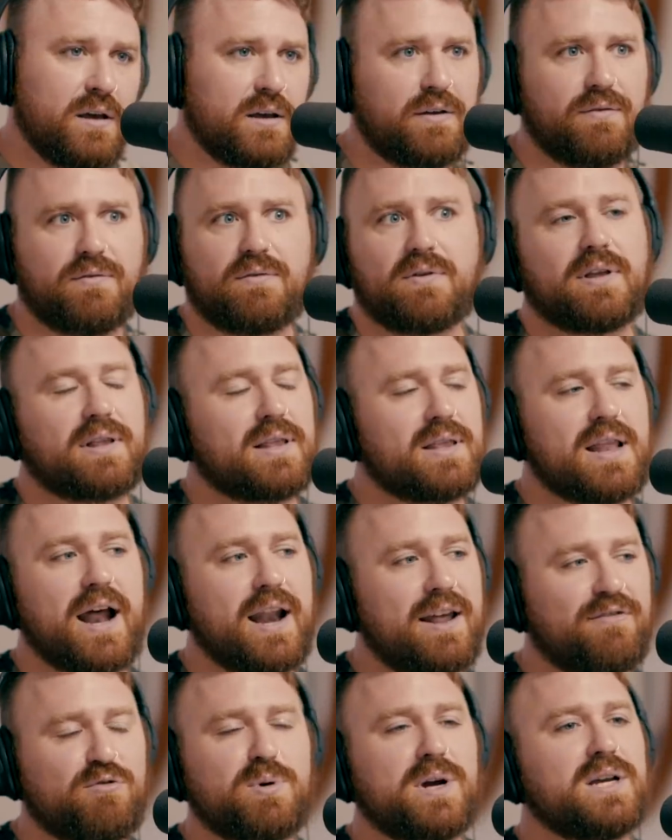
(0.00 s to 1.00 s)
If,
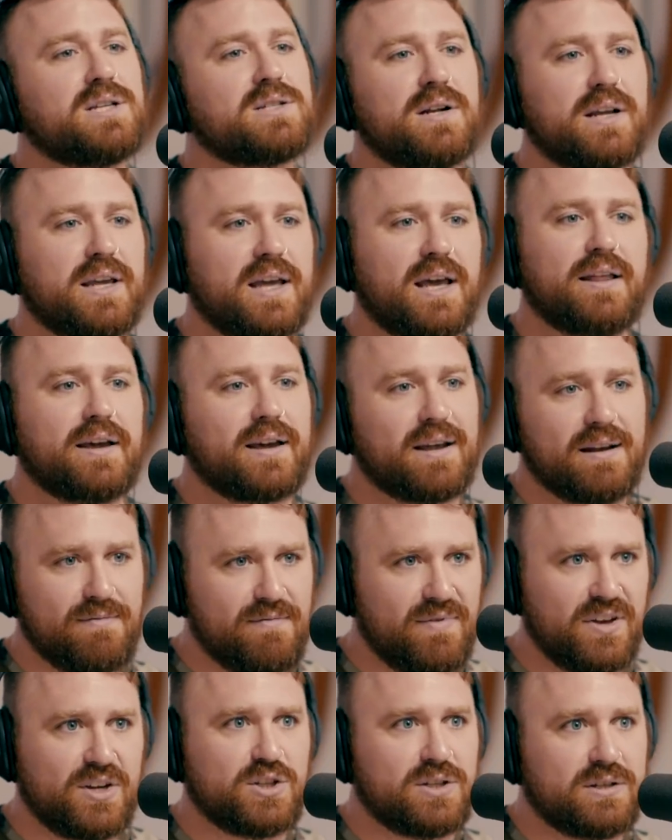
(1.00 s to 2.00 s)
not everybody's going to get like an
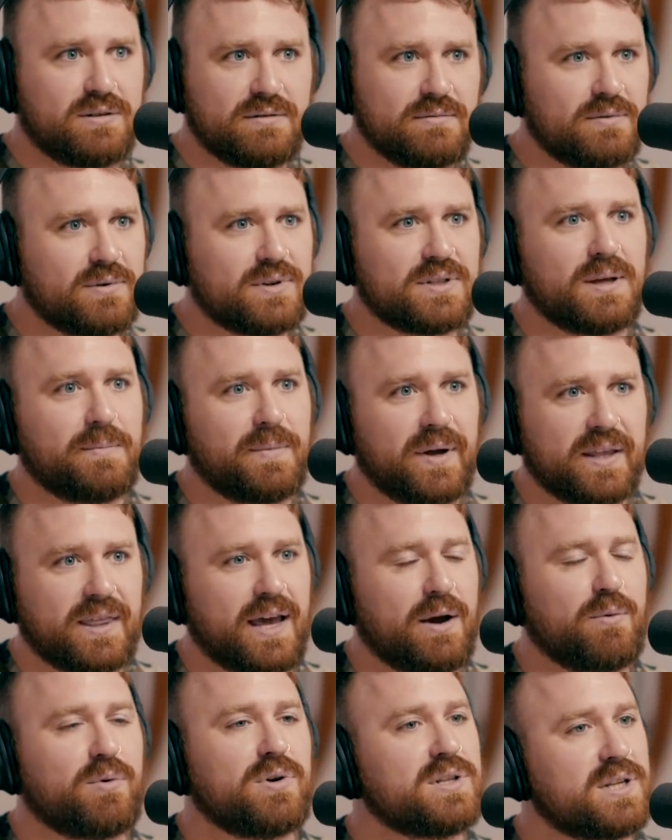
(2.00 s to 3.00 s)
InVision or something like
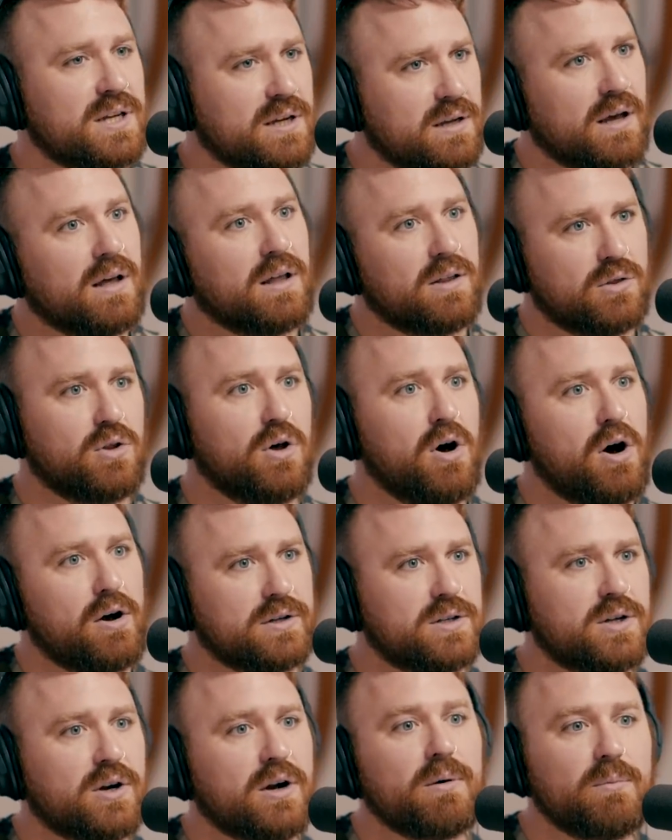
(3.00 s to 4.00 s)
that where it's like a
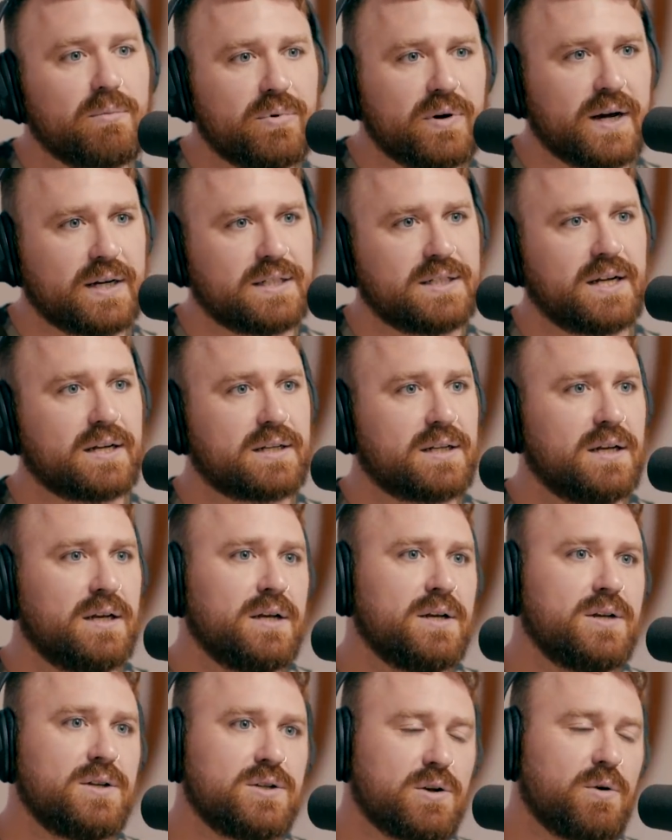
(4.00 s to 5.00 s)
long-term project.
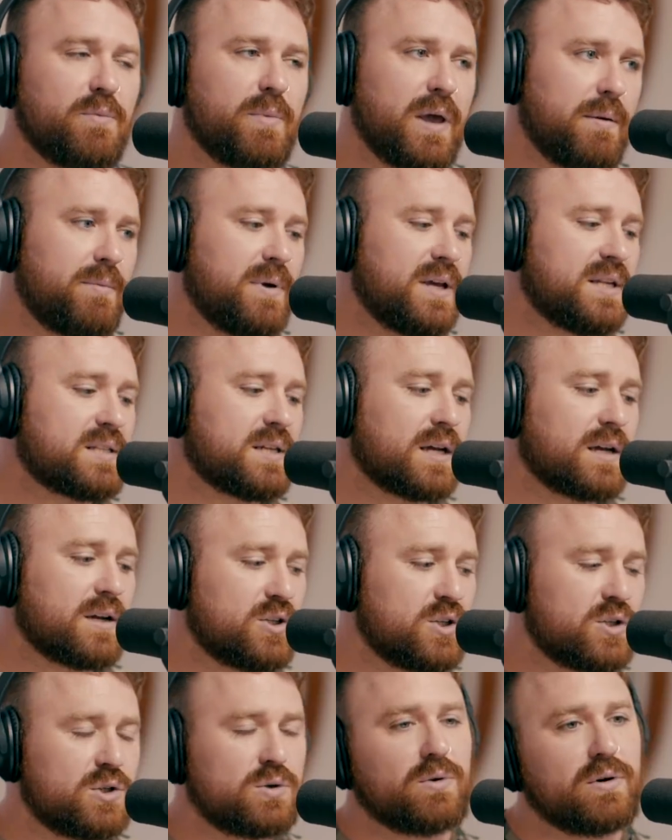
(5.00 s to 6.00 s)
Mm-hmm. So maybe it's like a
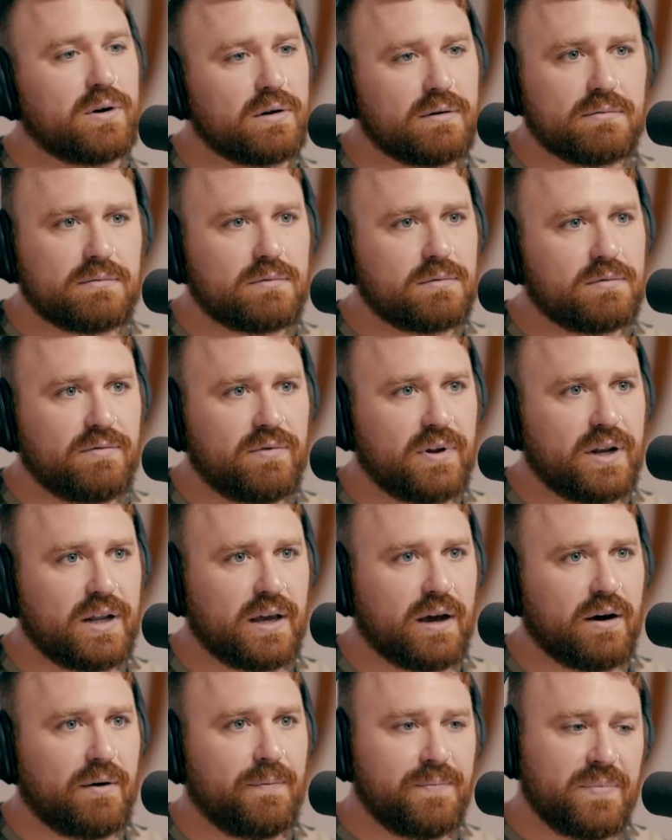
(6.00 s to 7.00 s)
short
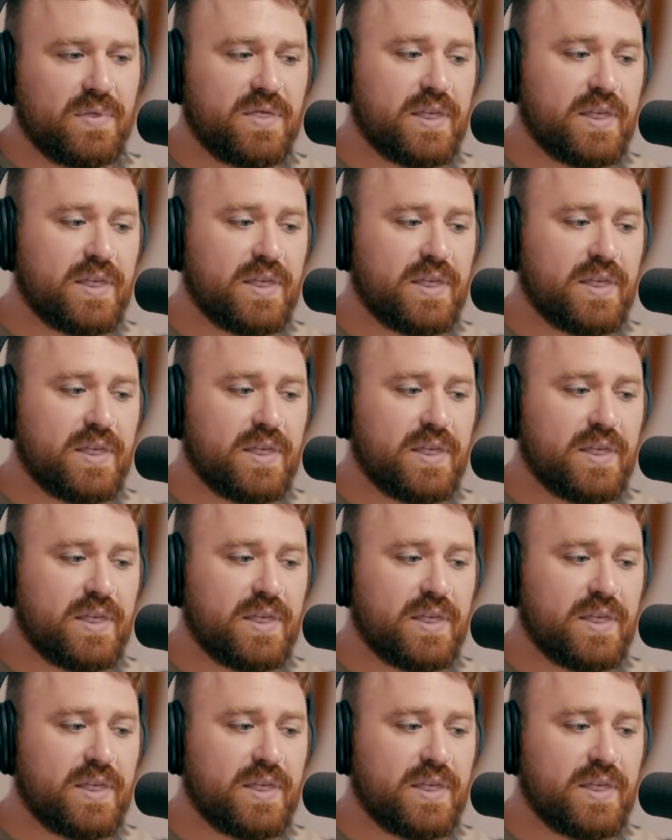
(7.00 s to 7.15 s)
video.